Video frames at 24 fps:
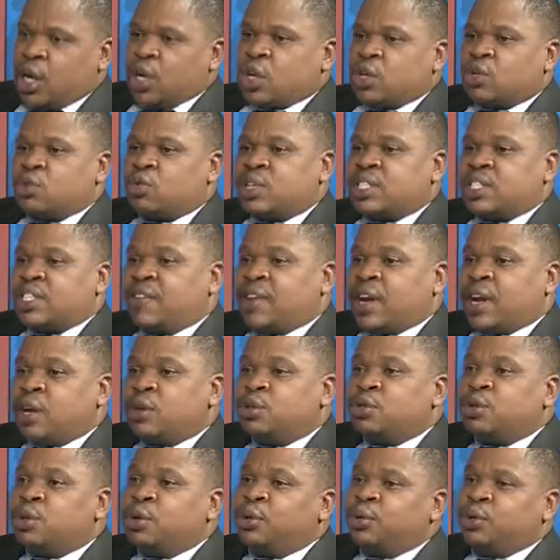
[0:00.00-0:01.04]
So several
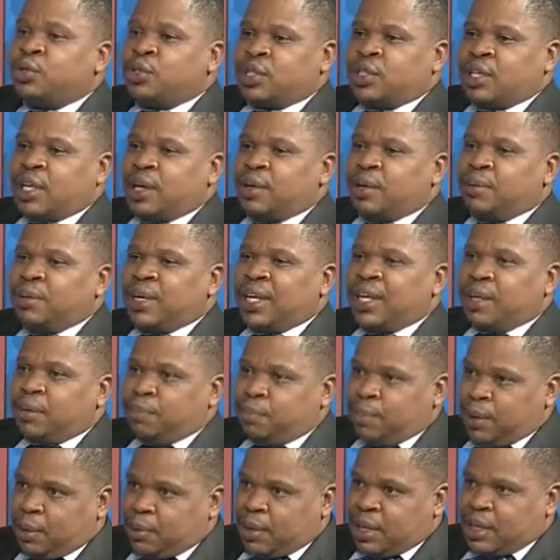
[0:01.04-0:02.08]
tools can be
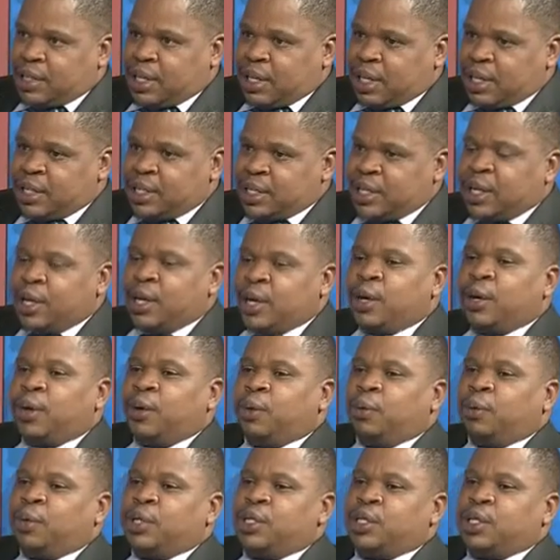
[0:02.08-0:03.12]
implemented,
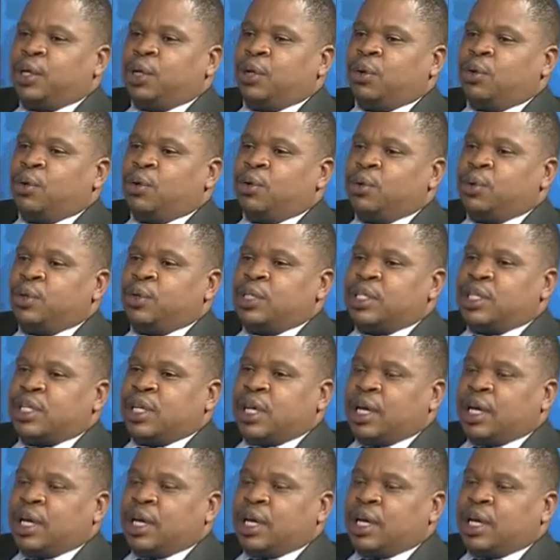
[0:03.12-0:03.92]
which include